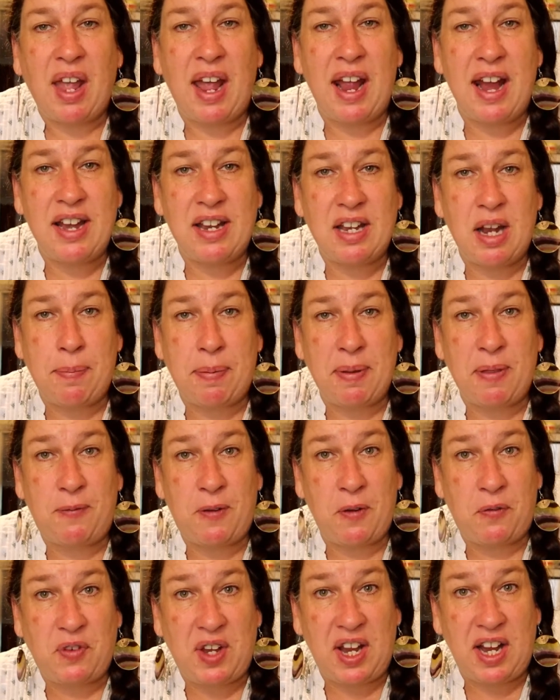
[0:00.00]
I ended up with
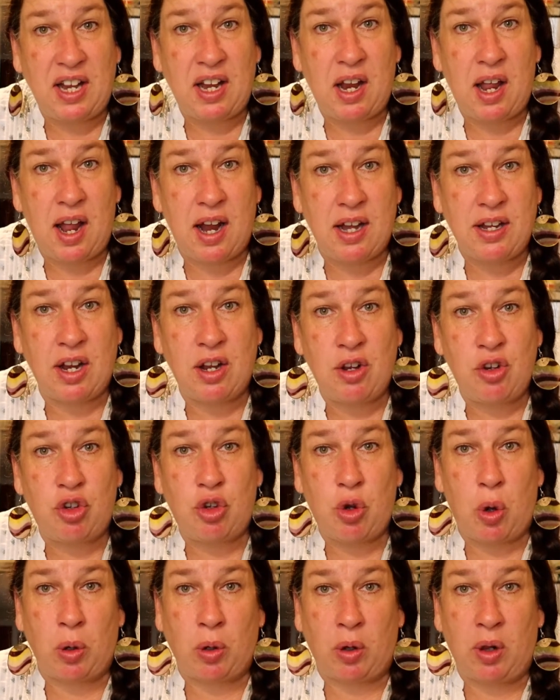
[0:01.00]
15
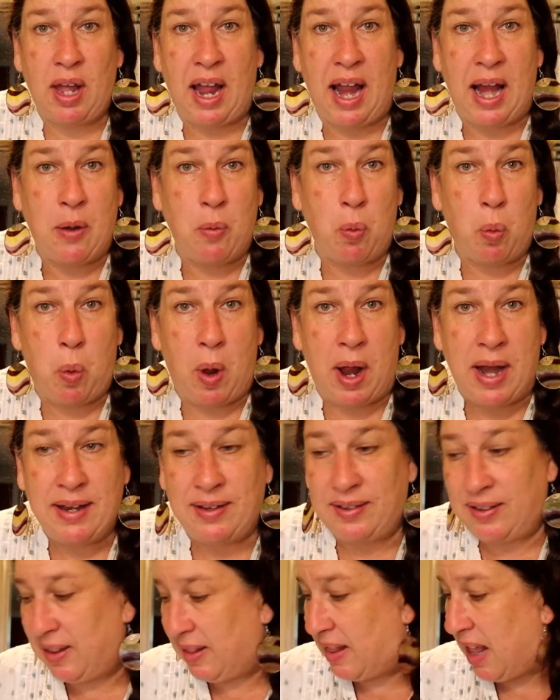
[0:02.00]
onions total, and
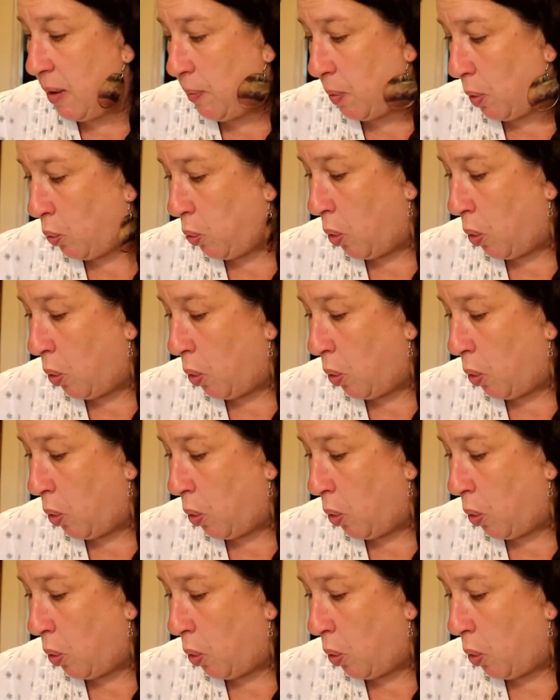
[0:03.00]
once they were